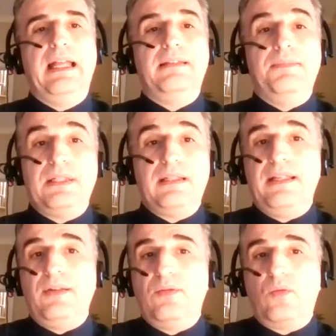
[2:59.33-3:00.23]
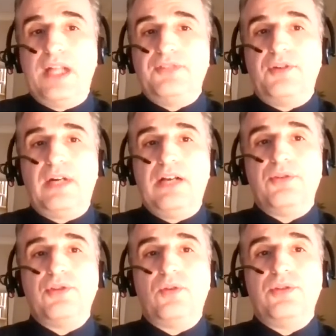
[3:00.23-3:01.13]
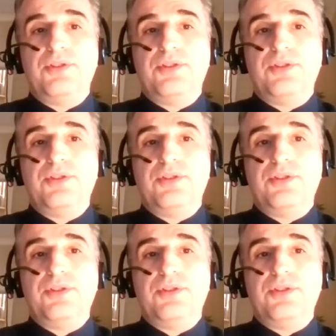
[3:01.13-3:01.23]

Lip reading: Typically, renter households